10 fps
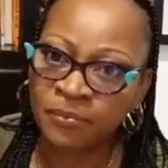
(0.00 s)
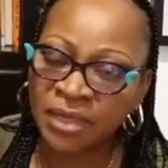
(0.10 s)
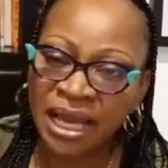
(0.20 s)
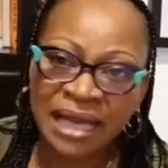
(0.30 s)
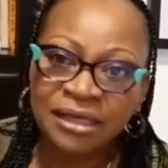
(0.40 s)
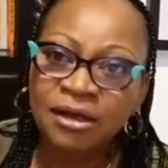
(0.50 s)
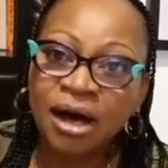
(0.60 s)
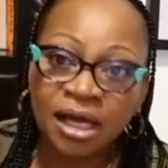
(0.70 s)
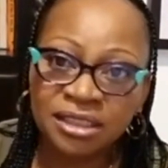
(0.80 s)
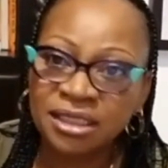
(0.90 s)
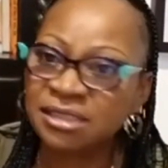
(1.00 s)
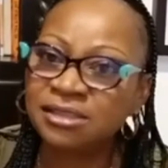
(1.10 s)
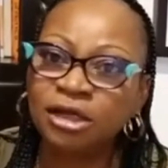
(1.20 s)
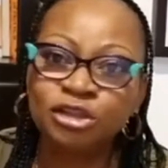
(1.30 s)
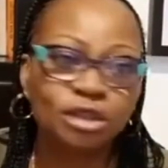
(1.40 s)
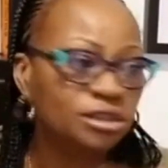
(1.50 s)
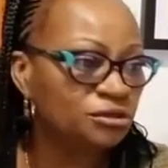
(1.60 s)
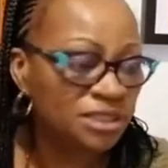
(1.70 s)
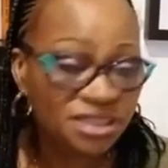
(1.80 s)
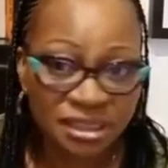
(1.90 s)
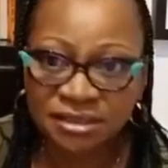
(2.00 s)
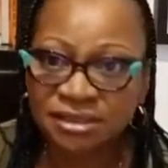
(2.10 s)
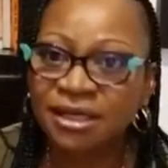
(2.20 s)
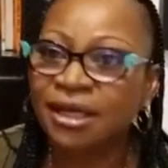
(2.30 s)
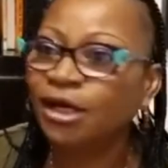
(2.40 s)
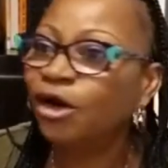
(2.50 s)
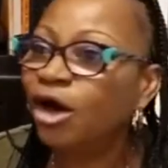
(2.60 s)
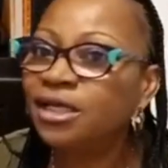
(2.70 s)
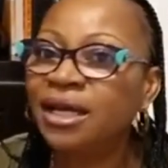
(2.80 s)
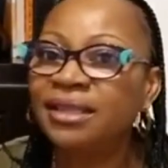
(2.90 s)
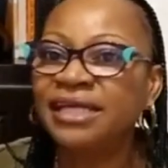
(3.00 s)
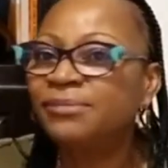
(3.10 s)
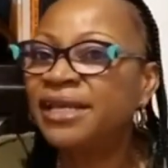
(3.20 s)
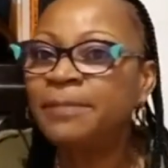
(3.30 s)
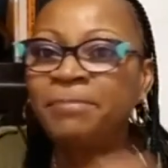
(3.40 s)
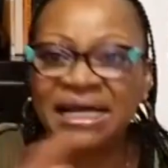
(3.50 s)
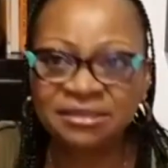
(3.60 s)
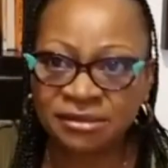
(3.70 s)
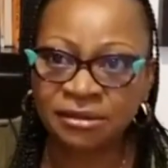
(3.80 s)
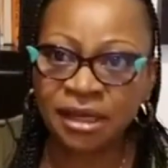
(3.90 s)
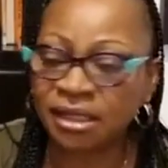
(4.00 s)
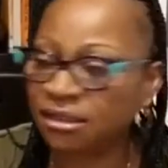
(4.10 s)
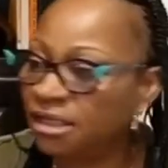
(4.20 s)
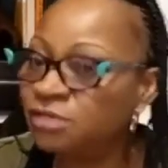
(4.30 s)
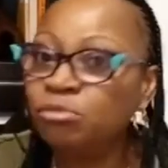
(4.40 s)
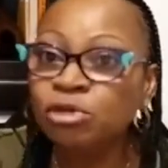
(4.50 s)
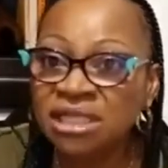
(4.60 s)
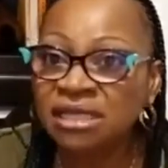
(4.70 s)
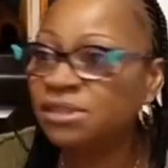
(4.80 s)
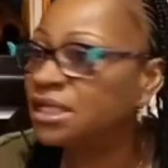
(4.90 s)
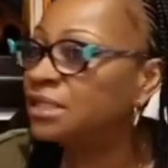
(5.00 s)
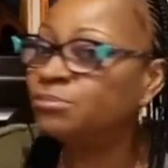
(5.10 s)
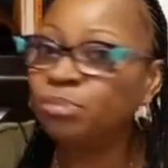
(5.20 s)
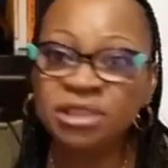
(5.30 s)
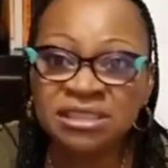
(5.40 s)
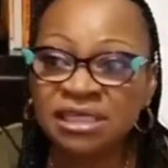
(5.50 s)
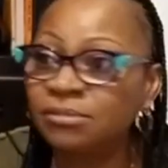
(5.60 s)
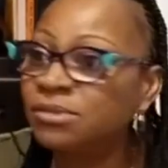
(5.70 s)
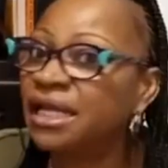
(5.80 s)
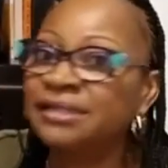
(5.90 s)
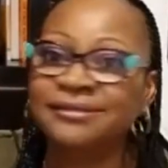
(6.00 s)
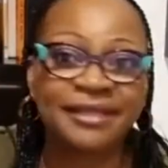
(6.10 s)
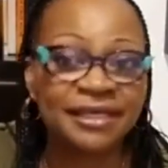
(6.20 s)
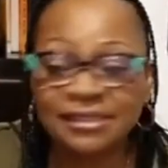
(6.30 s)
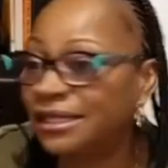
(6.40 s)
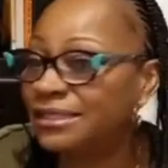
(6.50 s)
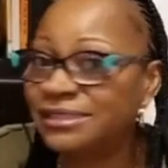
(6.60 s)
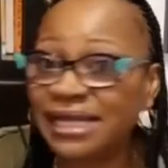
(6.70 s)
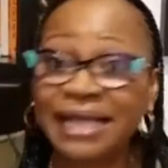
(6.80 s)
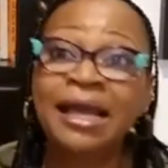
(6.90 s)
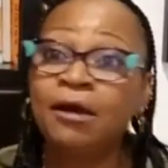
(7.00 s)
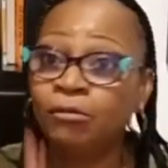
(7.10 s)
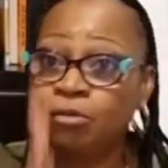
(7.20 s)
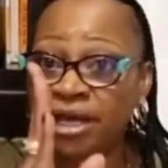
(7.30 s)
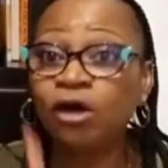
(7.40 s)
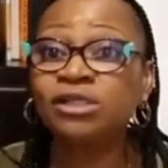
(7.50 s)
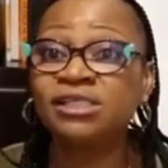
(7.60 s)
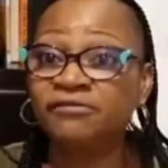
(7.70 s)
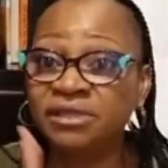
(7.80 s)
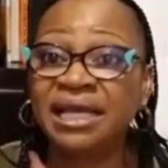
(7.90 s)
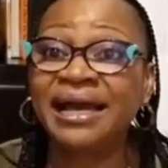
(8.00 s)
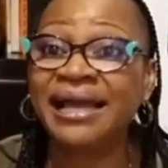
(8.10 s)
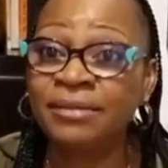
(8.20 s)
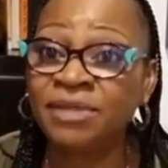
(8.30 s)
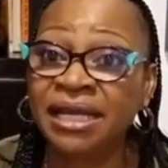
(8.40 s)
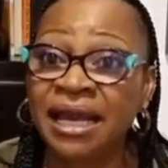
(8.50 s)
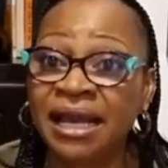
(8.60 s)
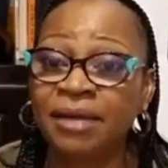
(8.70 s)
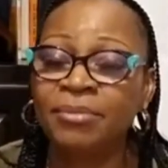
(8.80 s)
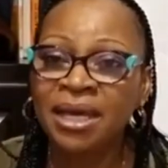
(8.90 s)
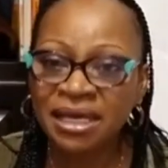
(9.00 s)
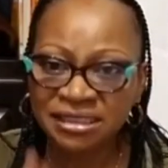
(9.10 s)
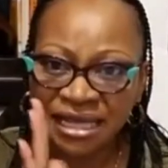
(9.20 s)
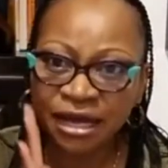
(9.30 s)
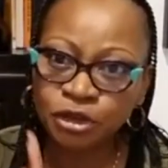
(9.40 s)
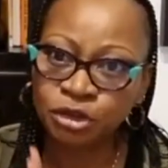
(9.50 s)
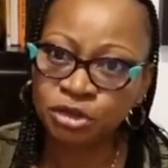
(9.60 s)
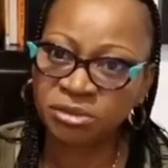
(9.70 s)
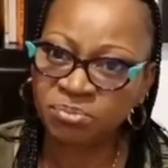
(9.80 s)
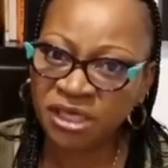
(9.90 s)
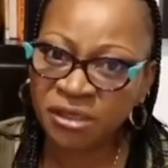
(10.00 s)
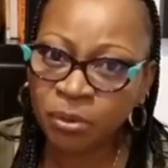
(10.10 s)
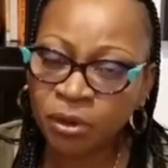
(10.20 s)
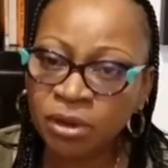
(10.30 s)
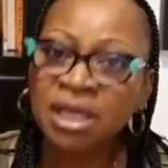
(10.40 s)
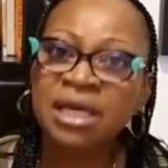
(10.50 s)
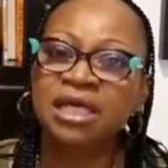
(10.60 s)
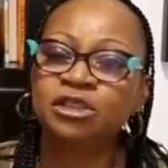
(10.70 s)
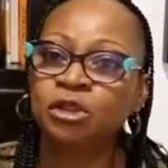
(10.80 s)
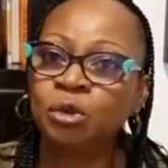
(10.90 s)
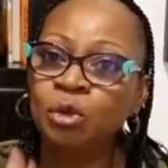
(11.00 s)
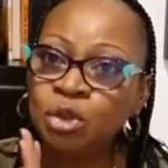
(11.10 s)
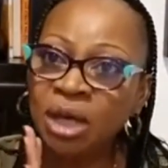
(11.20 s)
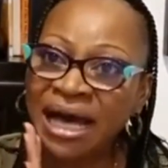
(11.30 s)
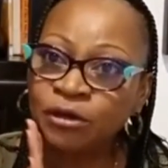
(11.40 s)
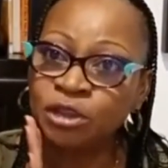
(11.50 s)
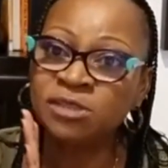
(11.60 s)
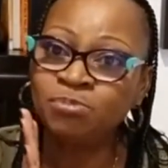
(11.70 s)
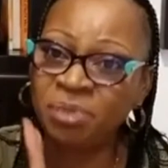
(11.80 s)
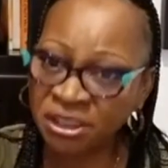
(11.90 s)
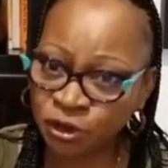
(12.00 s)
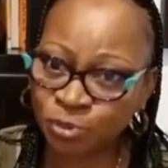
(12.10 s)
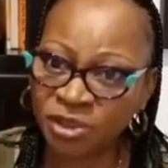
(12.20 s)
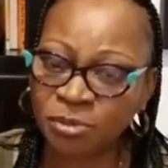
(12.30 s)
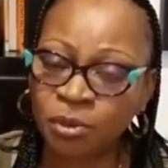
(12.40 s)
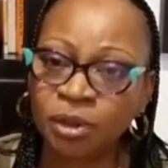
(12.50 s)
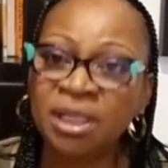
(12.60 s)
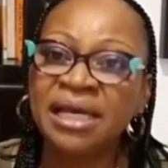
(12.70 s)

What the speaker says: And God is not just Christians. God, there's many paths to God. There's Muslims, there's Buddhism, there's this, there's that. We're all serving the I am that I am. It's how you treat people. It's how you speak to people.